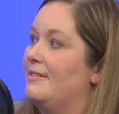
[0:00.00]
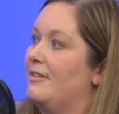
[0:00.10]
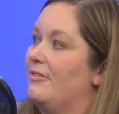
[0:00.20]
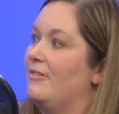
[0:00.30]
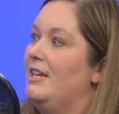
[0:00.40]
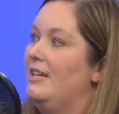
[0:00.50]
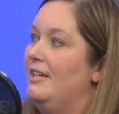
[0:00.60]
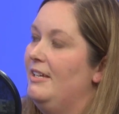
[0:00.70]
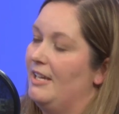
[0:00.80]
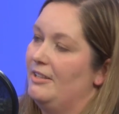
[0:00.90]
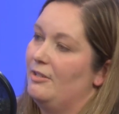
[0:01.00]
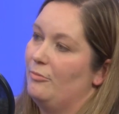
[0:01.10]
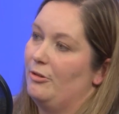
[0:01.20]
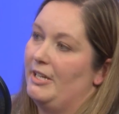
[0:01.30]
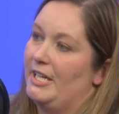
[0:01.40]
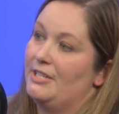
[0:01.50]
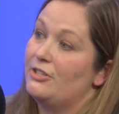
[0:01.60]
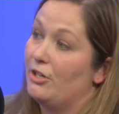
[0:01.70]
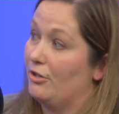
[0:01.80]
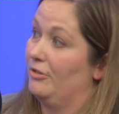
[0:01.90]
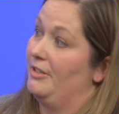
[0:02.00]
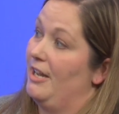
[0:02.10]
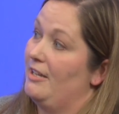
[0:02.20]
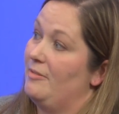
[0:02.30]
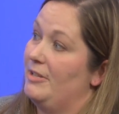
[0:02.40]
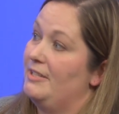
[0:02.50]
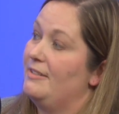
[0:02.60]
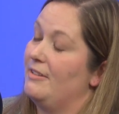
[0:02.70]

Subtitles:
So and they're more like internal documents.